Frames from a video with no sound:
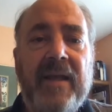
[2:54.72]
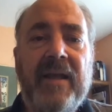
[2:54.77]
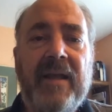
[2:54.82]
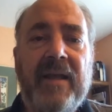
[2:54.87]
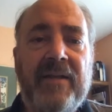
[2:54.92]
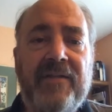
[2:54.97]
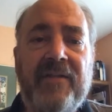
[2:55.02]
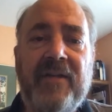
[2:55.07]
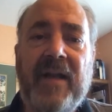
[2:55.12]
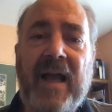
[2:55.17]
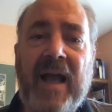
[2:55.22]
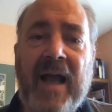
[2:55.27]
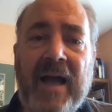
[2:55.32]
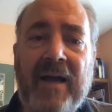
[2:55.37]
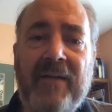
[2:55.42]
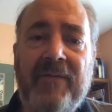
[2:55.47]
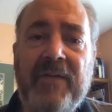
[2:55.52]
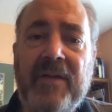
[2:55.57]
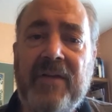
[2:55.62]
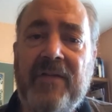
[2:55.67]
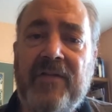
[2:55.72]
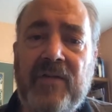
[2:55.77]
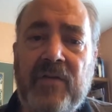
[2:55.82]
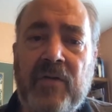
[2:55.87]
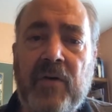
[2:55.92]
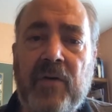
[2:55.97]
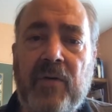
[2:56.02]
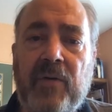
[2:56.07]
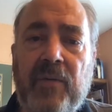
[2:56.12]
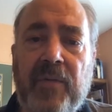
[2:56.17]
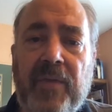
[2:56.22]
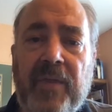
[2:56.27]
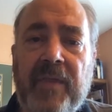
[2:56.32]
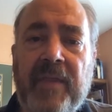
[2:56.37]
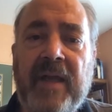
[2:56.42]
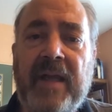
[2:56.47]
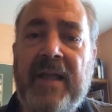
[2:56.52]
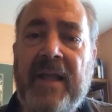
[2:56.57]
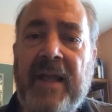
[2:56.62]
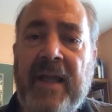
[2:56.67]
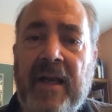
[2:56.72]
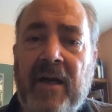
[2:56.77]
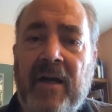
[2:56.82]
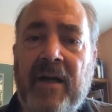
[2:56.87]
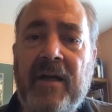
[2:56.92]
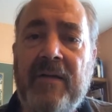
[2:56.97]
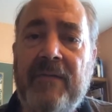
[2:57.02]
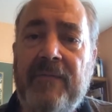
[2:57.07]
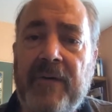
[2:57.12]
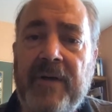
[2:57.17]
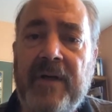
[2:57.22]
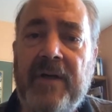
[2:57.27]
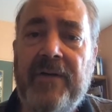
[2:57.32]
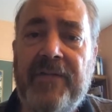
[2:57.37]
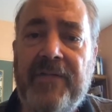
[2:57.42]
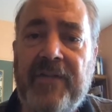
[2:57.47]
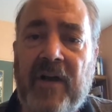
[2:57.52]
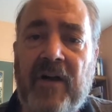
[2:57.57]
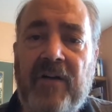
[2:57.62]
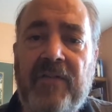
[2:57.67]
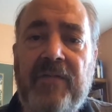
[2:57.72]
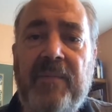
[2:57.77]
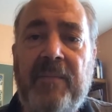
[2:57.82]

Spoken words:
It's an obvious truth that caring for yourself